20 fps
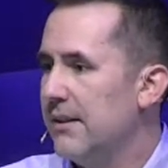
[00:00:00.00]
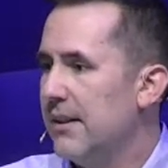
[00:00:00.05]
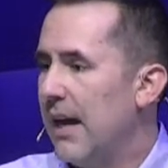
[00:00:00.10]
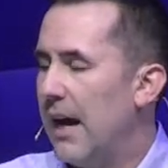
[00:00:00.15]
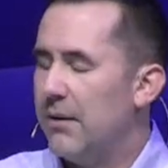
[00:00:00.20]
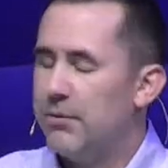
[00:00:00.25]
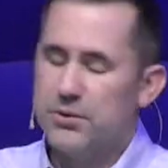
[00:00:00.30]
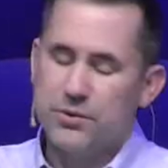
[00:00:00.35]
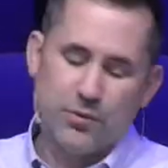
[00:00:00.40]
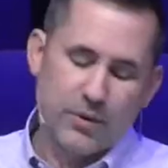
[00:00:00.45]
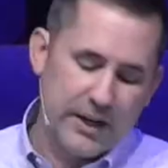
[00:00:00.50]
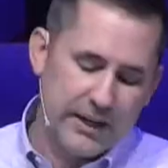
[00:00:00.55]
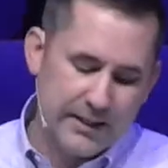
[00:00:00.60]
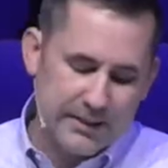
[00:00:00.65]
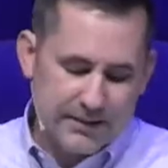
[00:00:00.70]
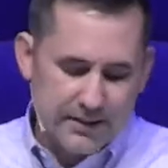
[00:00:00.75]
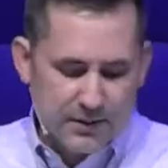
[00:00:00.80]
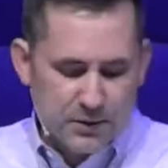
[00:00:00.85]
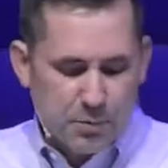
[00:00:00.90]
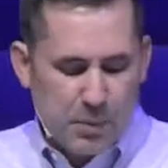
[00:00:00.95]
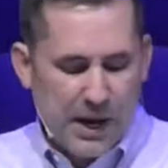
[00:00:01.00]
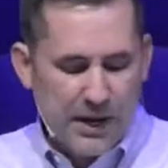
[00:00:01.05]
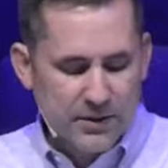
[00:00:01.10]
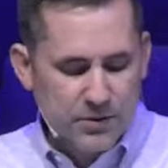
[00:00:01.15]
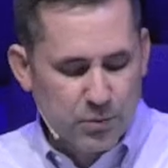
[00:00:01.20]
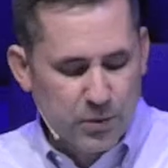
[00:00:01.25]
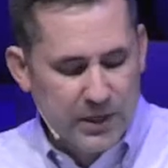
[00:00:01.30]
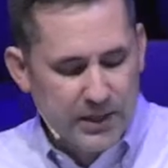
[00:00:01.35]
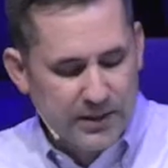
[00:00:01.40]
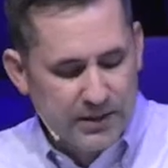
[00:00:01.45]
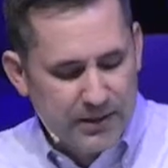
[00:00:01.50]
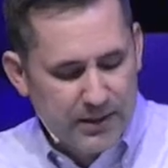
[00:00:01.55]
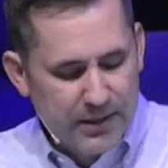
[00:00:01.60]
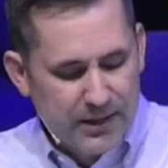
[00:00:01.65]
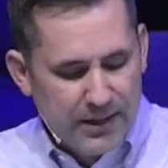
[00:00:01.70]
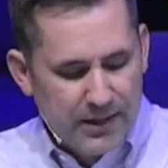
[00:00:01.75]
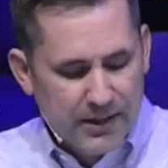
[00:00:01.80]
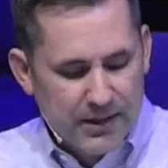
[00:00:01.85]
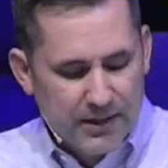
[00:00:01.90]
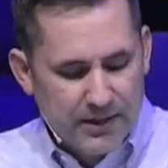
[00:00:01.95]
I was reading this past week,
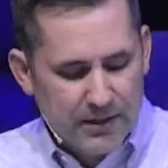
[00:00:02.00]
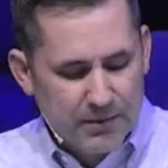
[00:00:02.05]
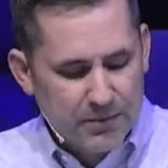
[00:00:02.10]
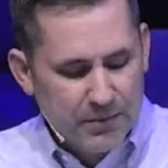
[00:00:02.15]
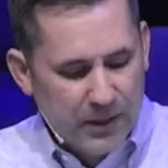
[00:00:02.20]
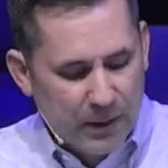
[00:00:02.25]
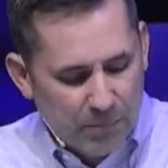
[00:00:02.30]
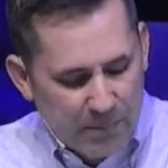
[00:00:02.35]
a